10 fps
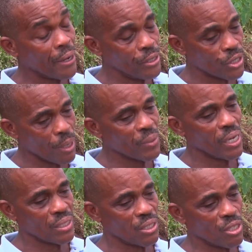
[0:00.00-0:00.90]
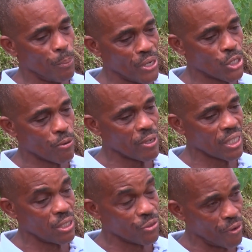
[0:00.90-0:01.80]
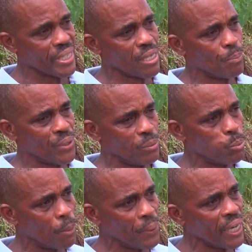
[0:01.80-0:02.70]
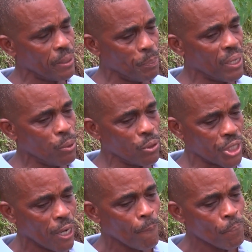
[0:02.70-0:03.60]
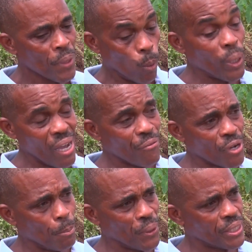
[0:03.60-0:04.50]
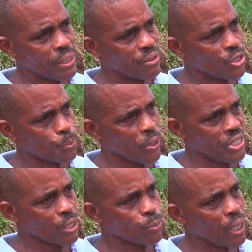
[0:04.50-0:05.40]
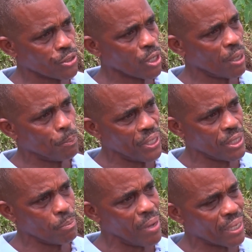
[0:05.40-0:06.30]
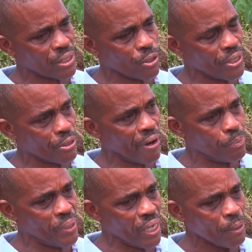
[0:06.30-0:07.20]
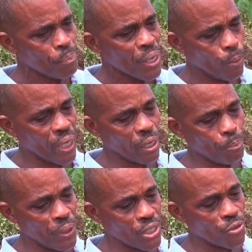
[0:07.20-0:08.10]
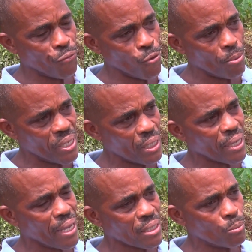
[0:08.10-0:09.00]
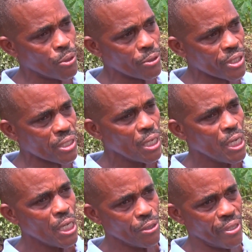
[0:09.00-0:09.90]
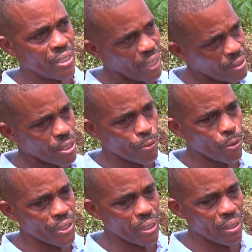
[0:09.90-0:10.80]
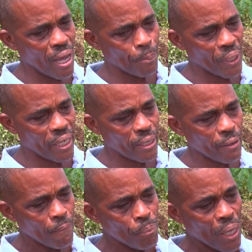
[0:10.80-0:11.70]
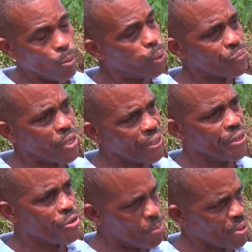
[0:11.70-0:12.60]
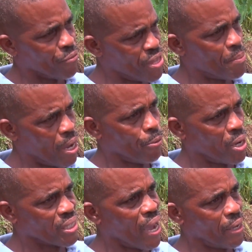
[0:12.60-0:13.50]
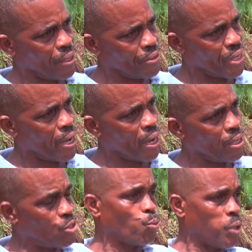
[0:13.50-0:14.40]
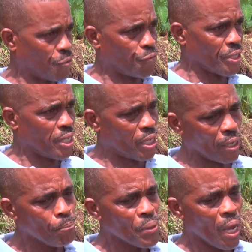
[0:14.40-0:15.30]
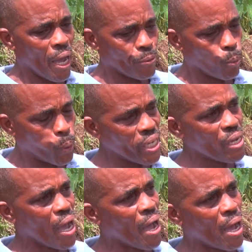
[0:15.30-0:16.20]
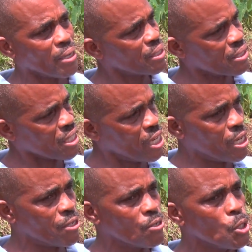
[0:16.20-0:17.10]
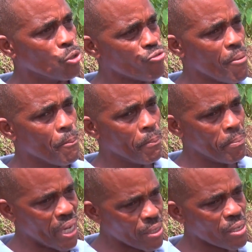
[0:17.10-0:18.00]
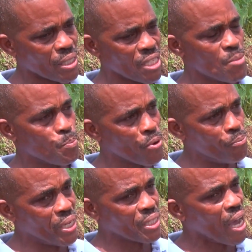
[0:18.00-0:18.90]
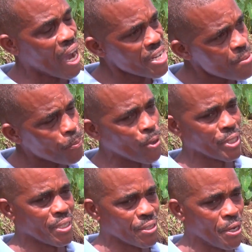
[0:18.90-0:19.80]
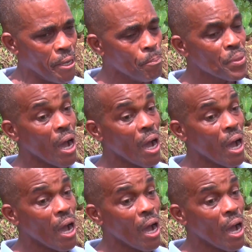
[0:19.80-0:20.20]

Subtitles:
and in some cases the bridge crossings, for example in Beauplein, Paybush. We have completed this project. We also completed Mercator in Grand Bay. We completed Formy in Castlebruce, the Centre Road in La Plaine. We've done a number of them around Island, in Woodford Hill, and we are seeing tremendous improvements and, importantly,